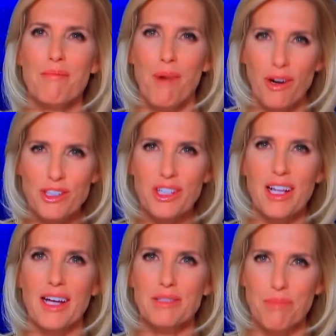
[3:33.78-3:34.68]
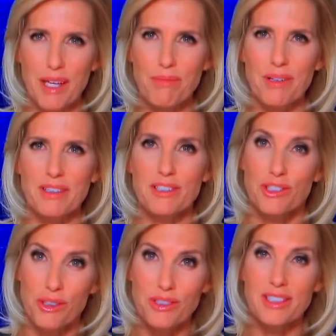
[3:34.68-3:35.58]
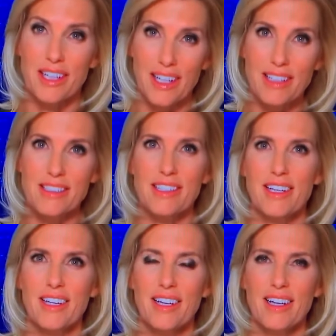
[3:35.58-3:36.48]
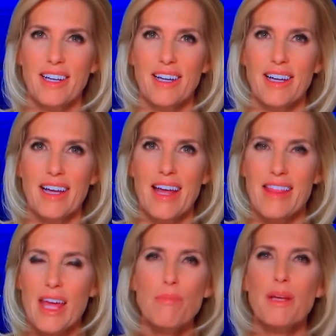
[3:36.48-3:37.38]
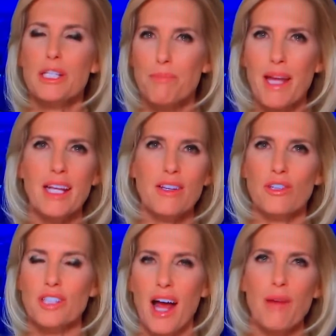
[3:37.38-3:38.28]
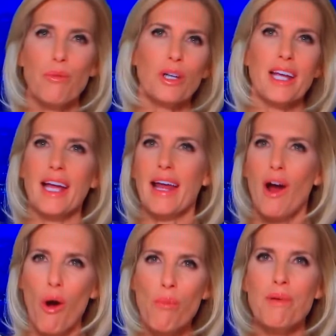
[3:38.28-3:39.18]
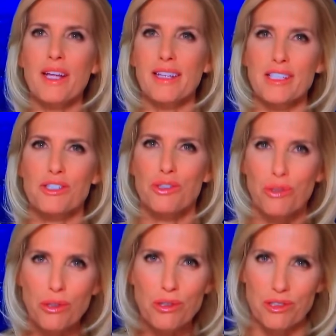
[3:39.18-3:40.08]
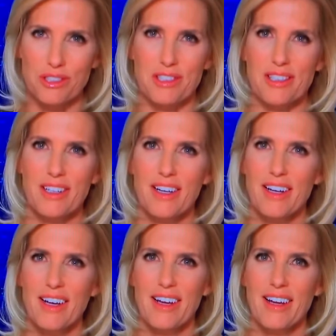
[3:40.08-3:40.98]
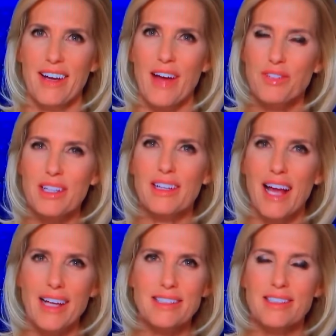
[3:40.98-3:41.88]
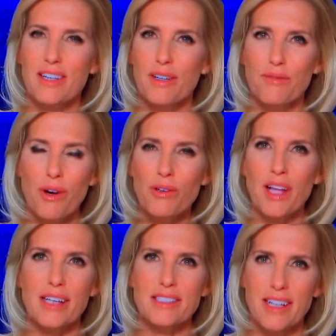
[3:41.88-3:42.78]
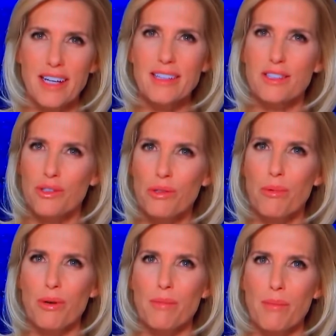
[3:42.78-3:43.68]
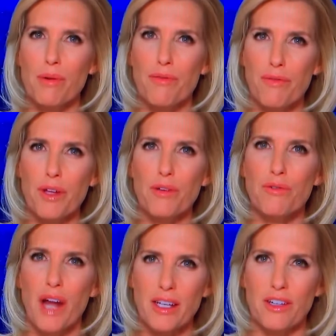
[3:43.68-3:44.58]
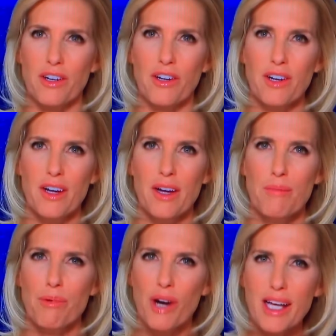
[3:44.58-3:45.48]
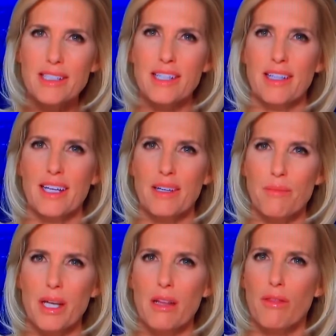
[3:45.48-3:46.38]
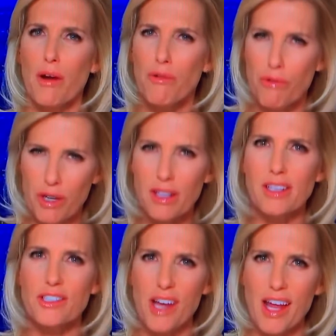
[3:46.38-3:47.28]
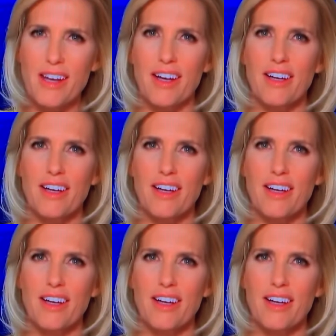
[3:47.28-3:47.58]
marginalized people, students, kids, they'd be spending their time working on opening these schools. After the last vote last night, school board member Phil Rettinger brazenly admitted their real agenda.